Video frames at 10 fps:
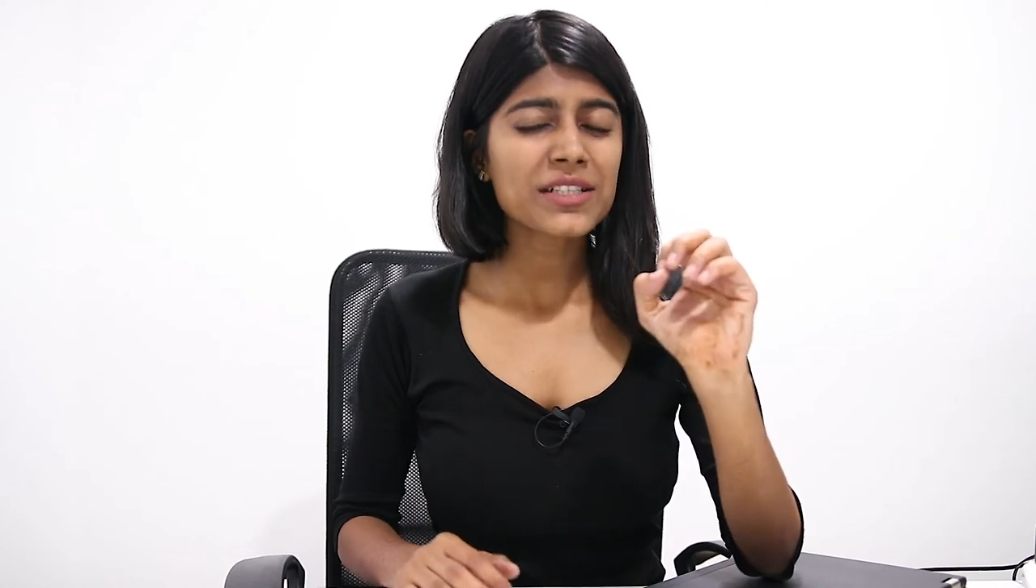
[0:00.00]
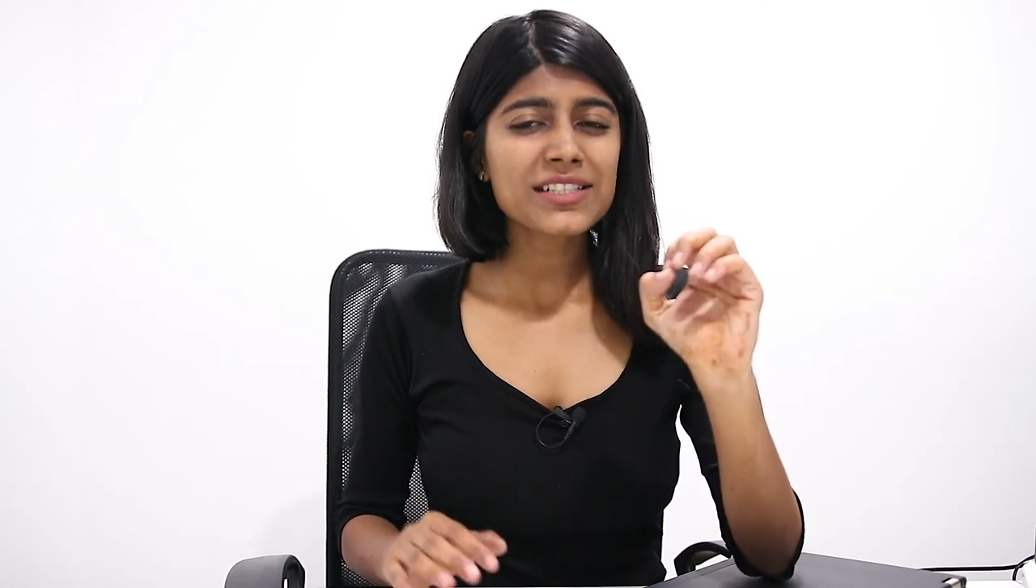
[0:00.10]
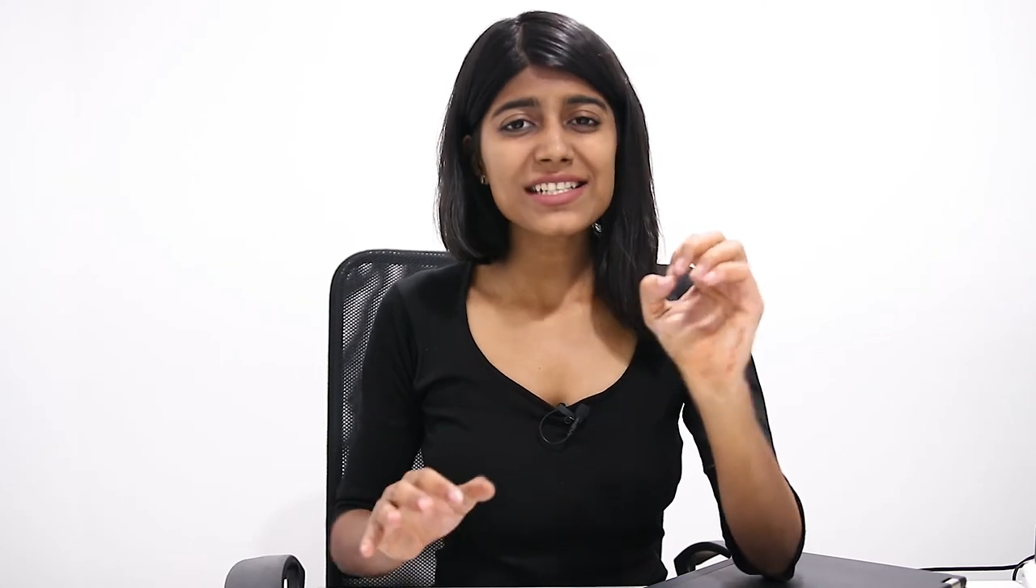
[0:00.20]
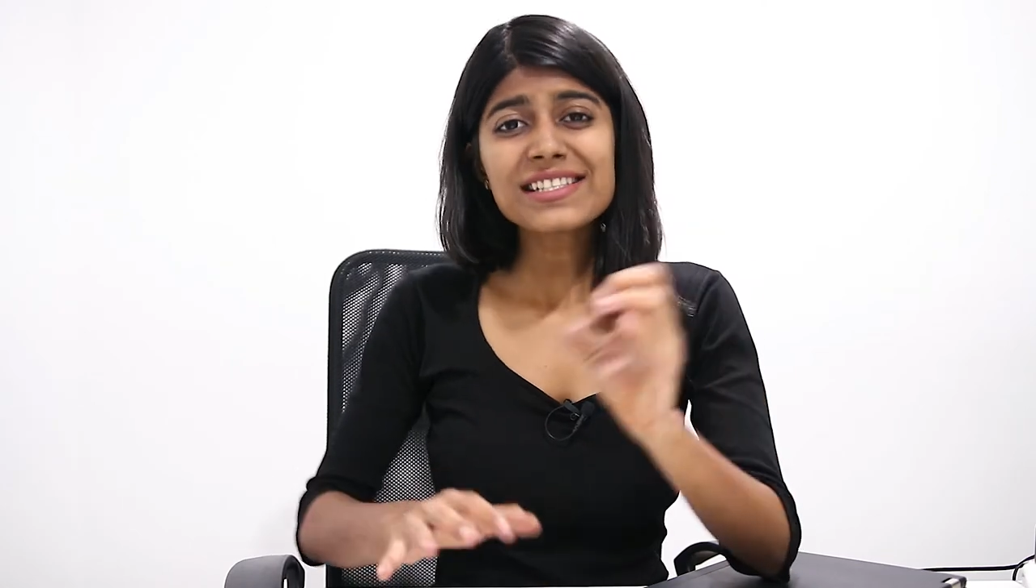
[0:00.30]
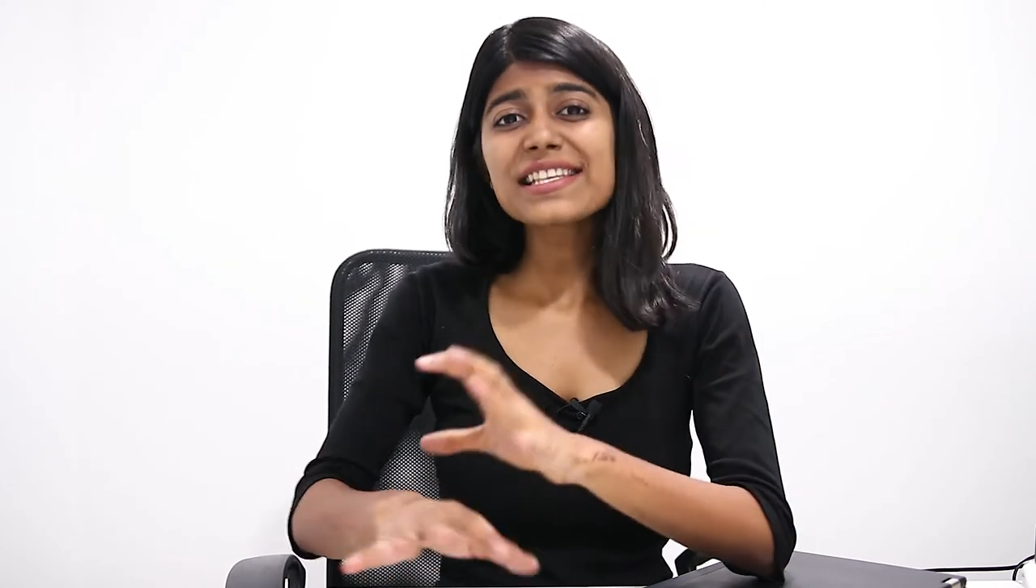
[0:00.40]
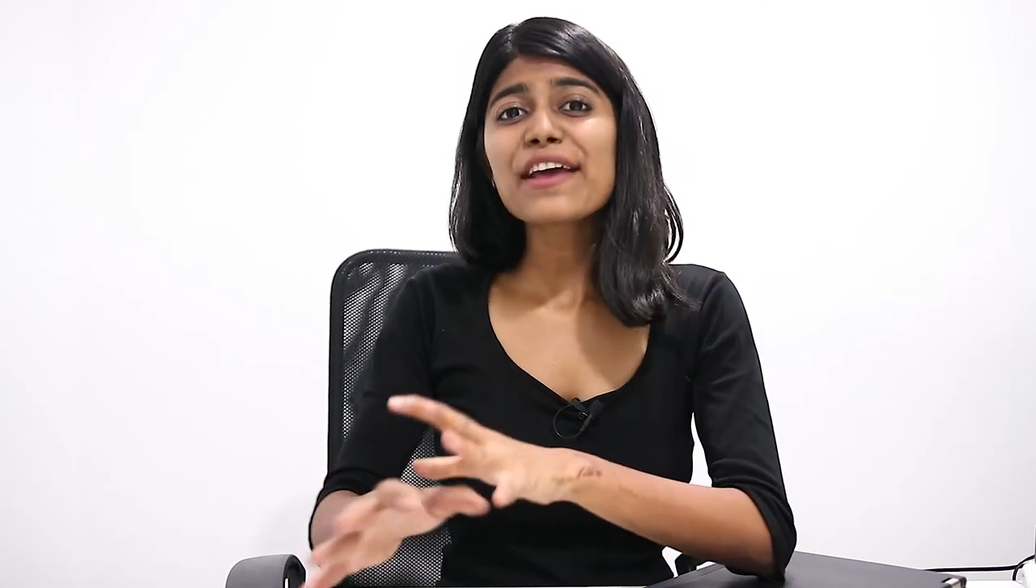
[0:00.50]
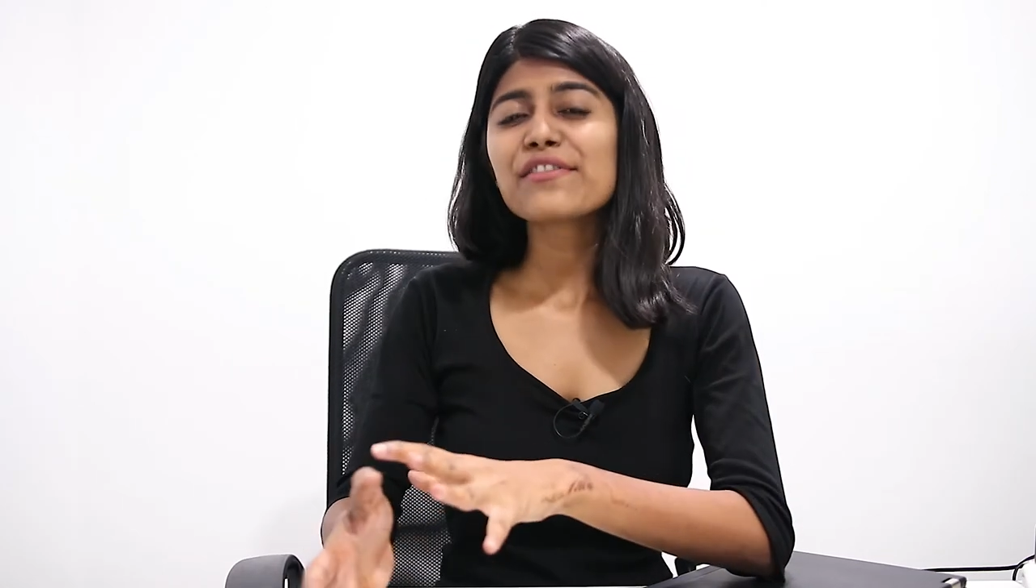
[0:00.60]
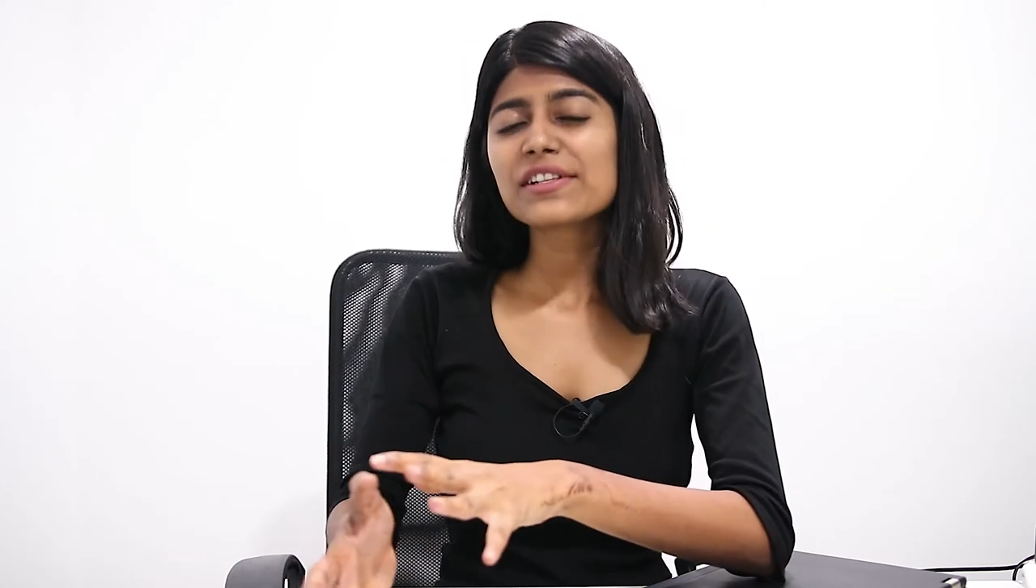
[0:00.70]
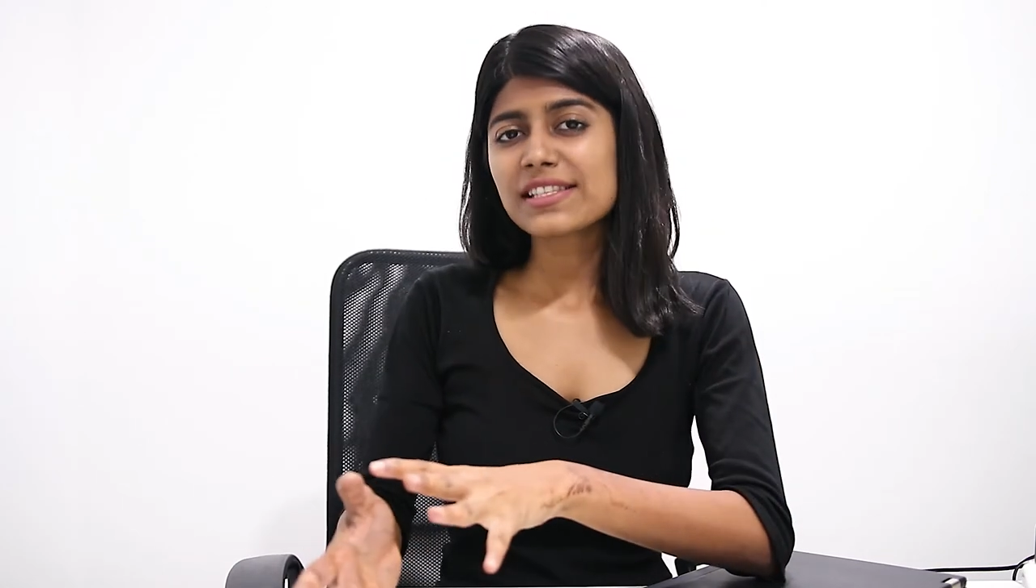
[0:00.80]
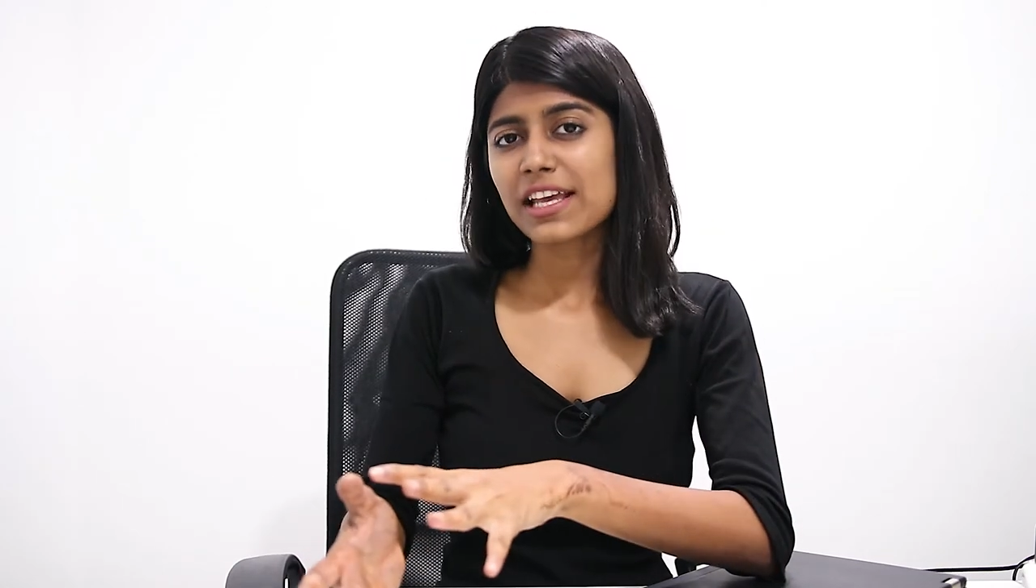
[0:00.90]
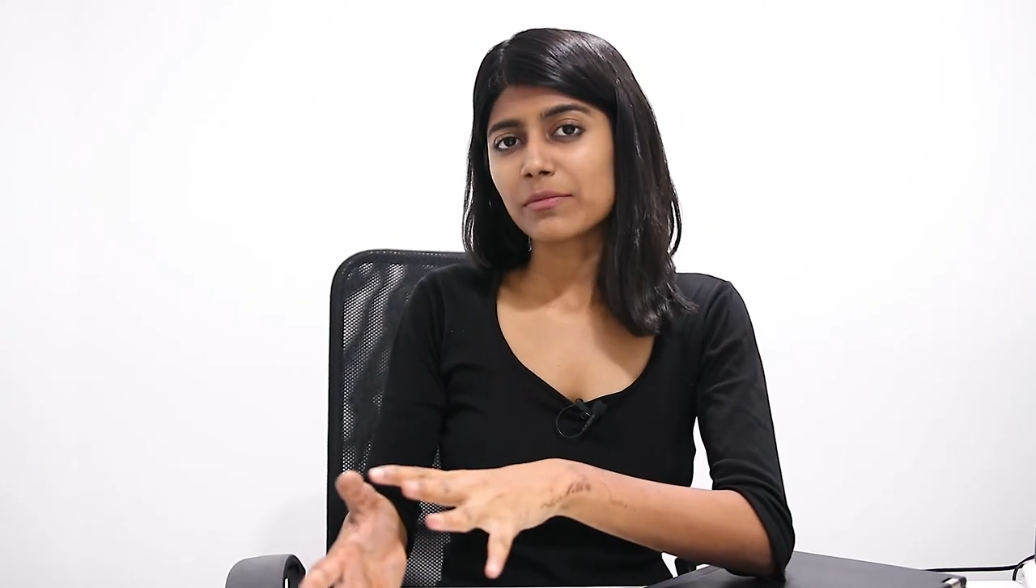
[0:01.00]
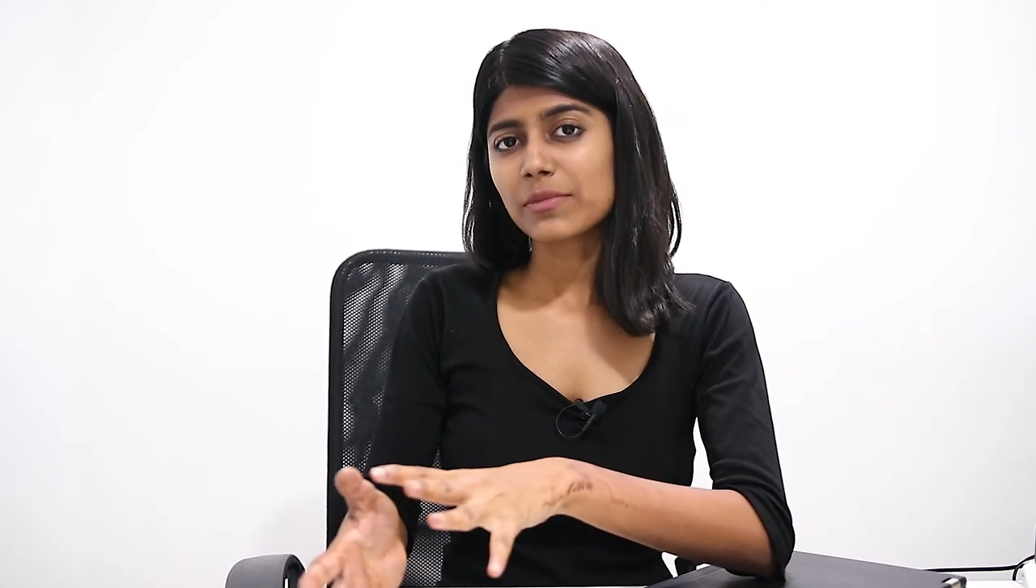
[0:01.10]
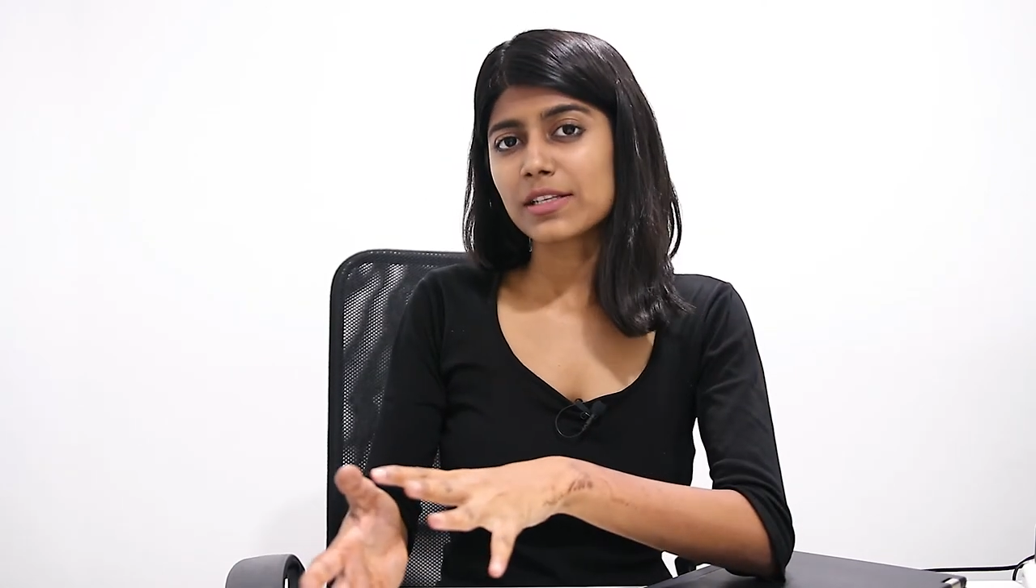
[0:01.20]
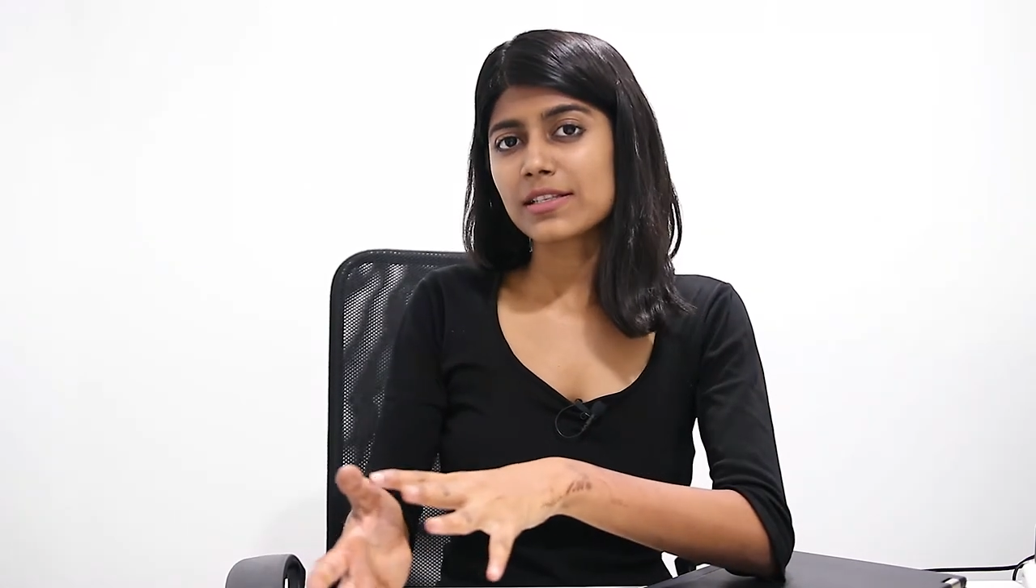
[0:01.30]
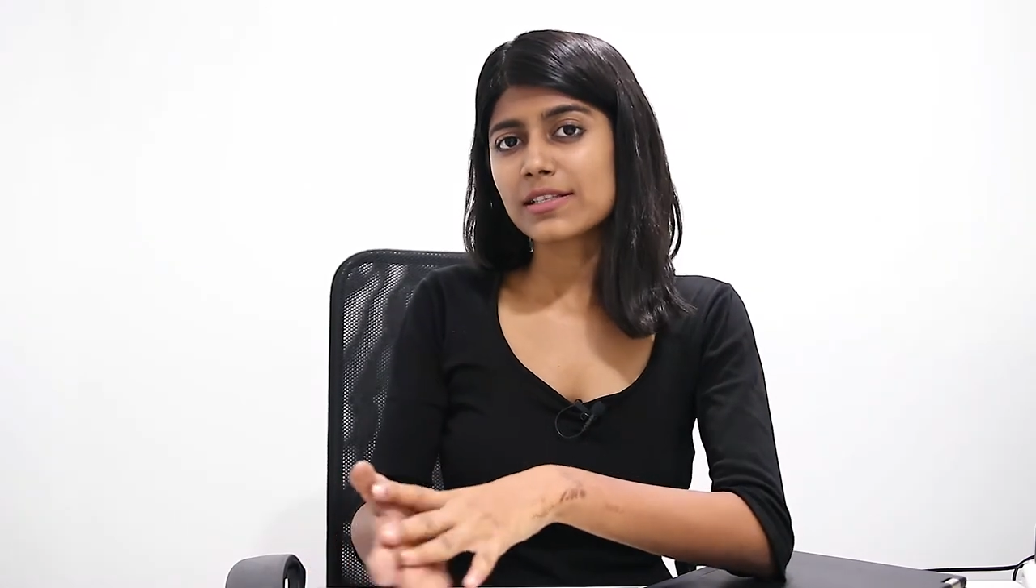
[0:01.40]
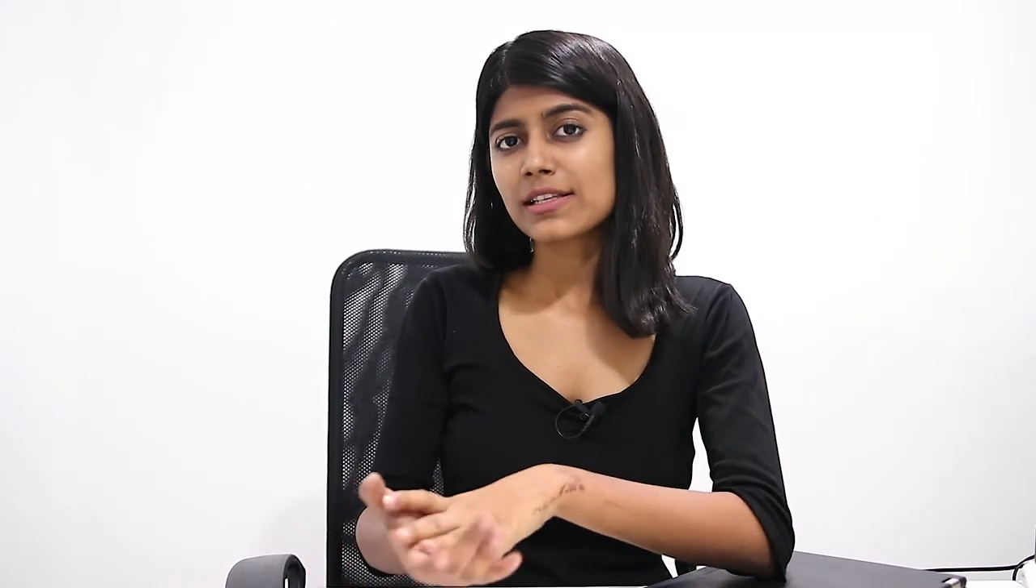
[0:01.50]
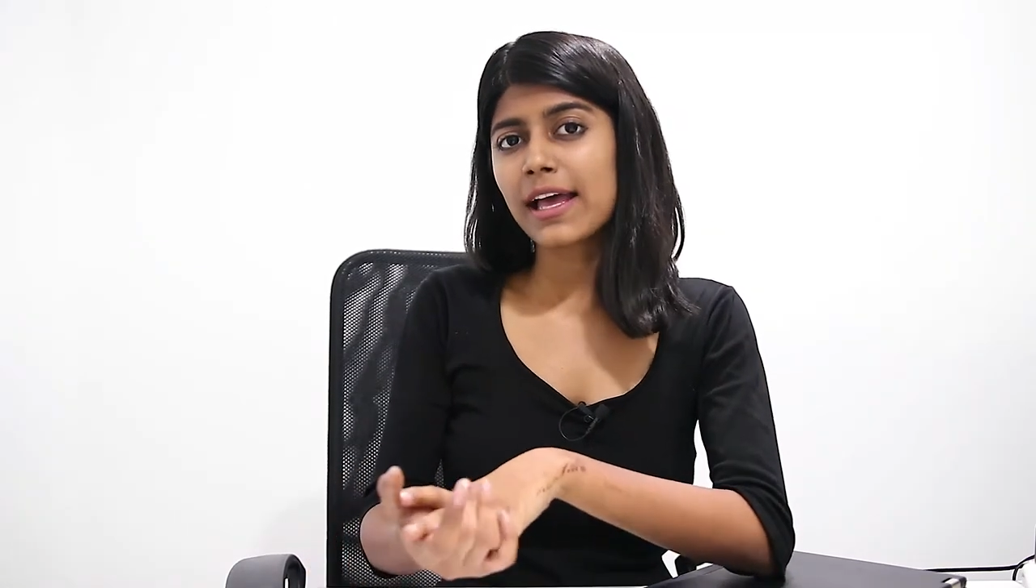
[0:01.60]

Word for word: bit in several segments,